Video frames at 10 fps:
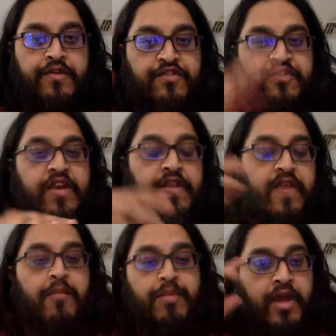see
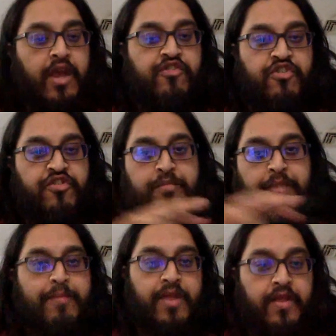the applications and
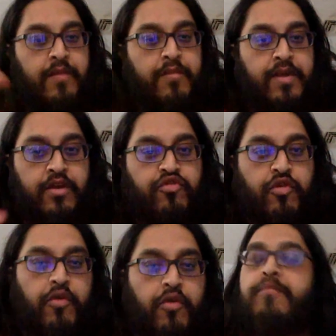populate them and
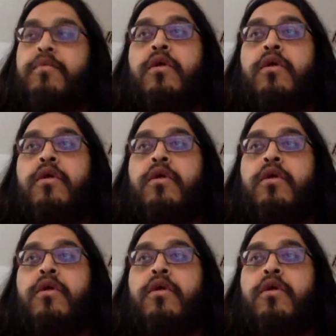control them.